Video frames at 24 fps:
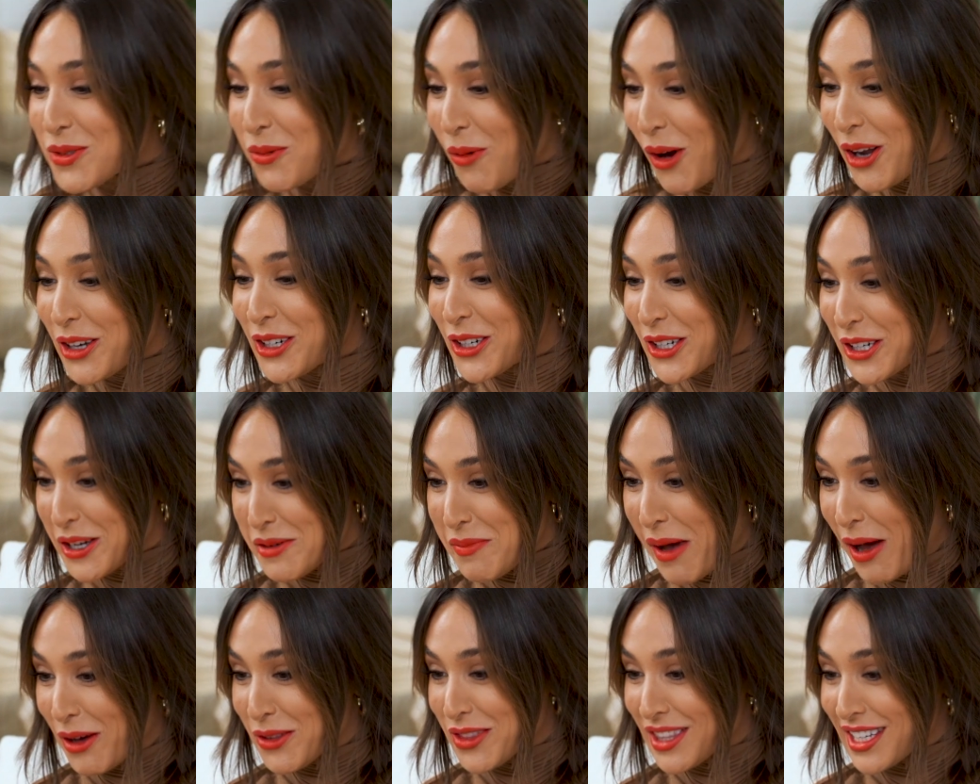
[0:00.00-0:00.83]
wondered
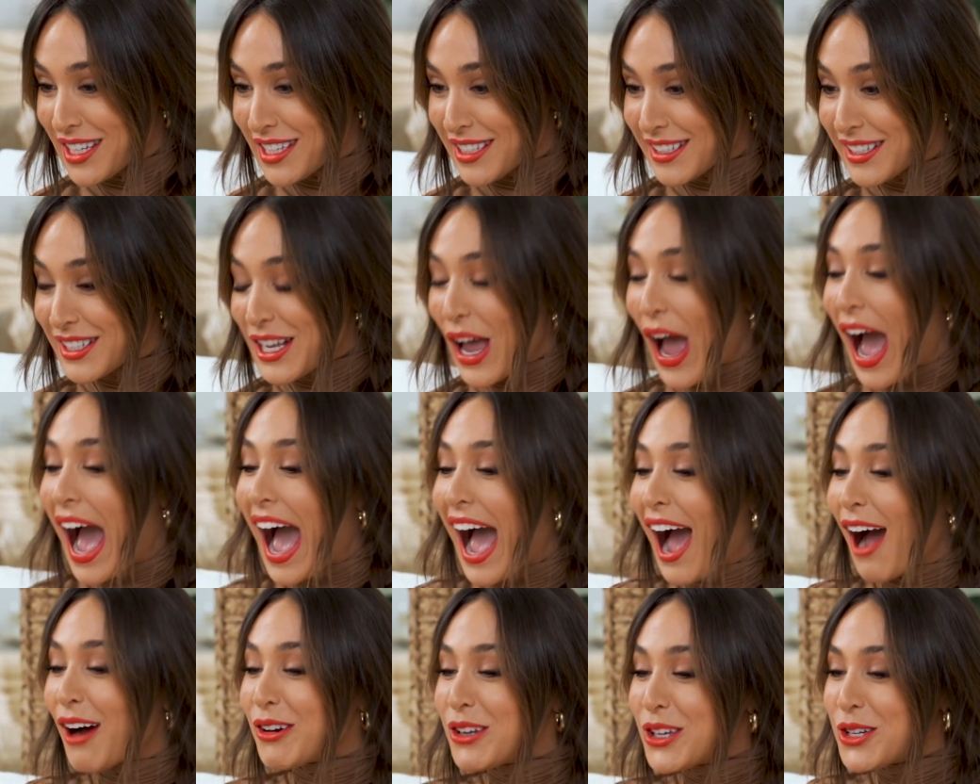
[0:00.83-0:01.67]
about these.
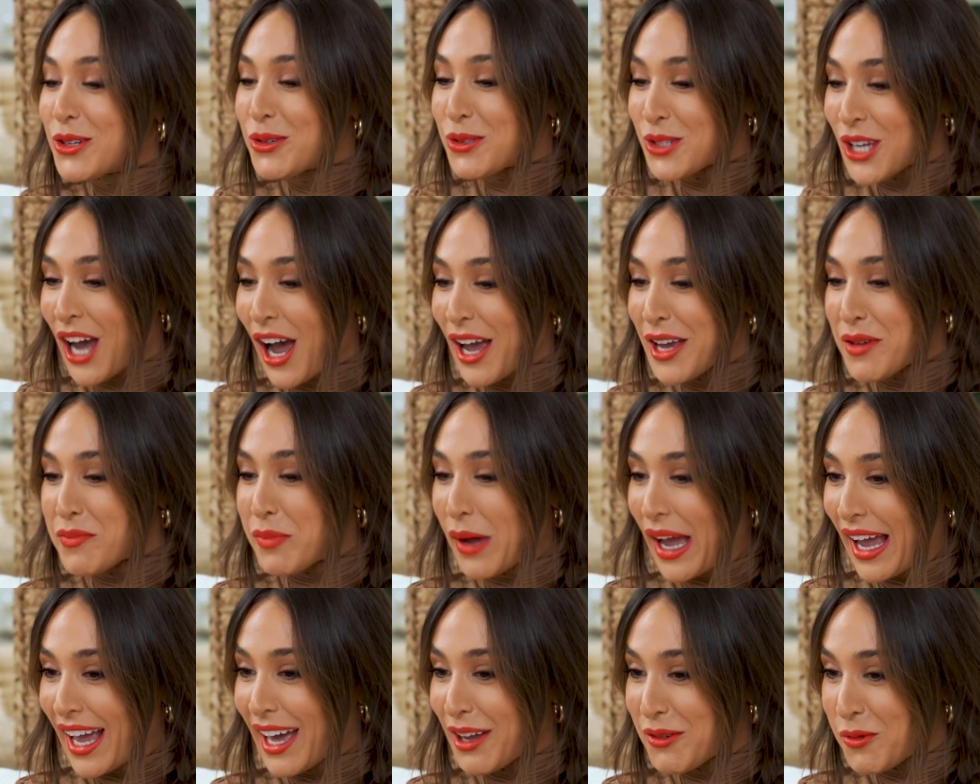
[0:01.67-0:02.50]
How do you type
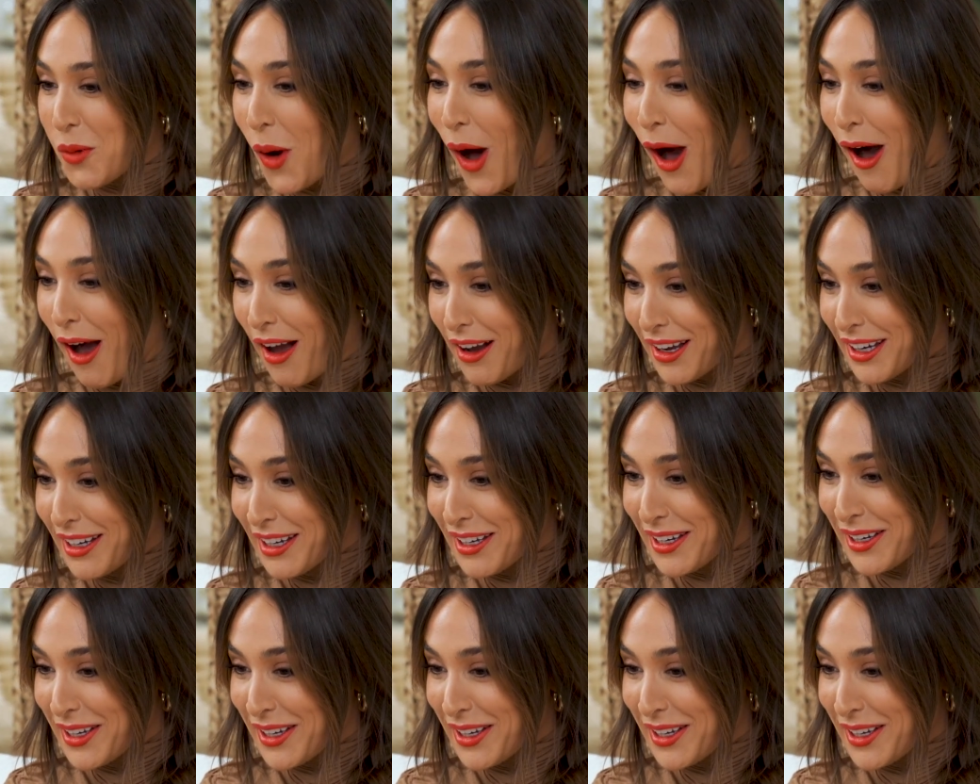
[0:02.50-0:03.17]
and walk?